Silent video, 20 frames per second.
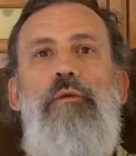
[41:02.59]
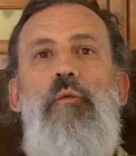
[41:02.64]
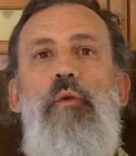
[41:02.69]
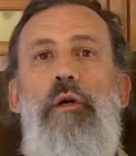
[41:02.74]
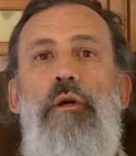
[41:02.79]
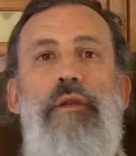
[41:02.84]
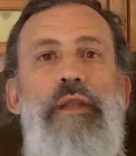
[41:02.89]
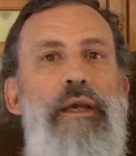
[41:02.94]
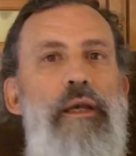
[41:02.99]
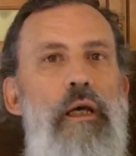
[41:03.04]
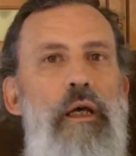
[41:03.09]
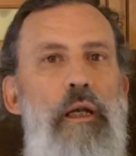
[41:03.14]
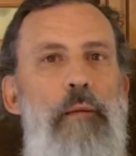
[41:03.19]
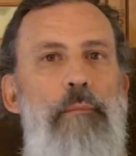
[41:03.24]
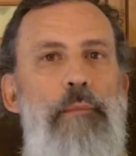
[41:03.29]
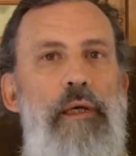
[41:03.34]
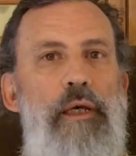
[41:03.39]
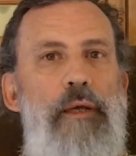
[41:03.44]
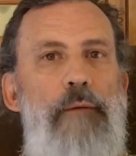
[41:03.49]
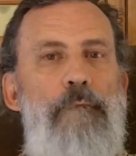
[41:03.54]
Where are they going
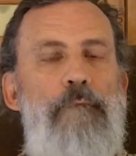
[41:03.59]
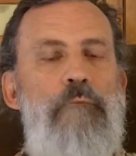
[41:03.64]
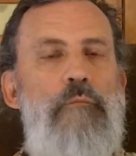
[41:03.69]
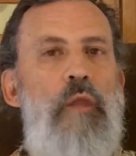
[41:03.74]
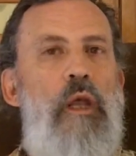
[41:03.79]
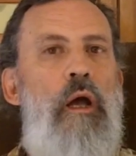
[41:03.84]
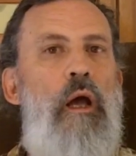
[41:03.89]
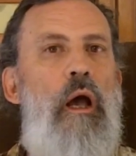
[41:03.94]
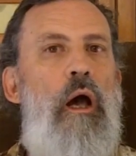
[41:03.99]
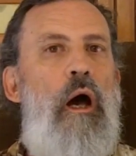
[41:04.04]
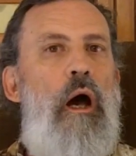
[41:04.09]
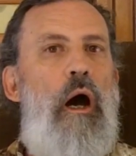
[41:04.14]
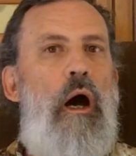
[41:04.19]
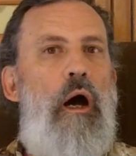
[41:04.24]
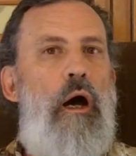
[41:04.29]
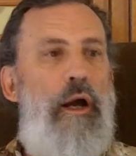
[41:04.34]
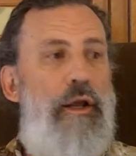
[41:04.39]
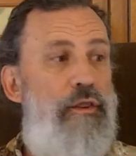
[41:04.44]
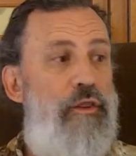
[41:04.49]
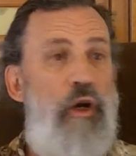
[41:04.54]
to be?
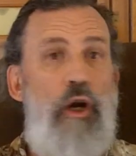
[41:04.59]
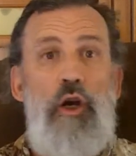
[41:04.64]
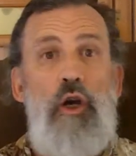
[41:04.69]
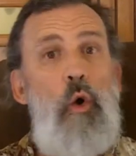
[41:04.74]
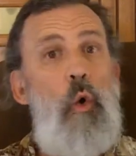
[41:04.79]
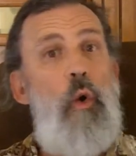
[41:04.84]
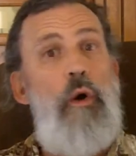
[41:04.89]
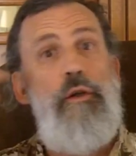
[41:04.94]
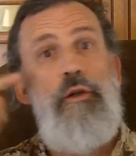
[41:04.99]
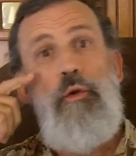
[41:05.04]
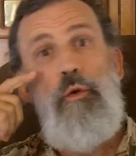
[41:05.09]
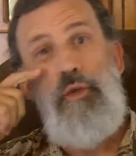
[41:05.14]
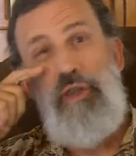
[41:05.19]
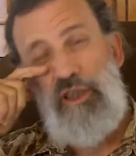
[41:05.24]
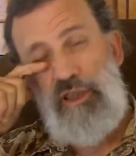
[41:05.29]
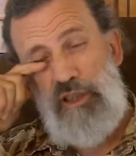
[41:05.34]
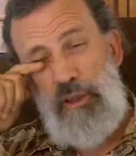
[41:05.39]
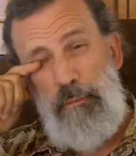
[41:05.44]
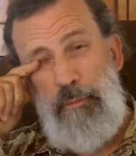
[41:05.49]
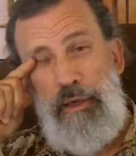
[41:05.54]
All right, they're going to
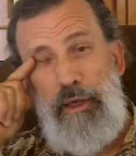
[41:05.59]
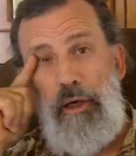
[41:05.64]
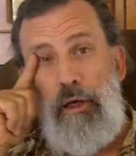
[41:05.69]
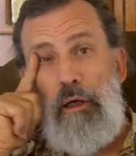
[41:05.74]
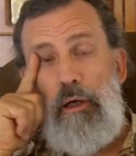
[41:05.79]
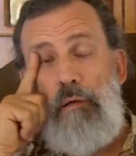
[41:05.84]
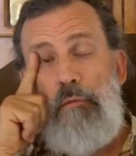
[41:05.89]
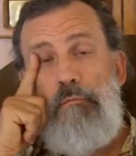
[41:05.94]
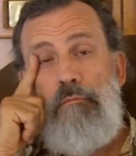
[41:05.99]
disappear.